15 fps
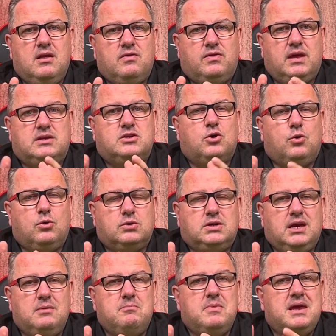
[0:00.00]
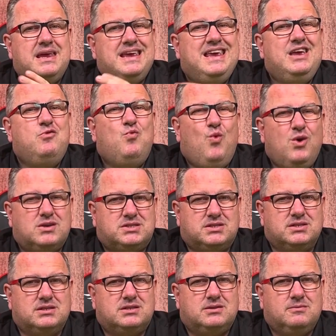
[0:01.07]
that told him he
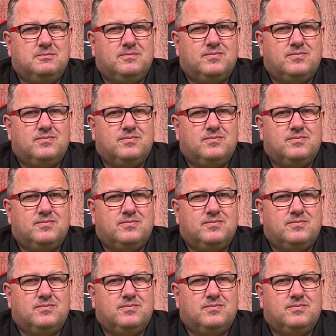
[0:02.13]
wasn't.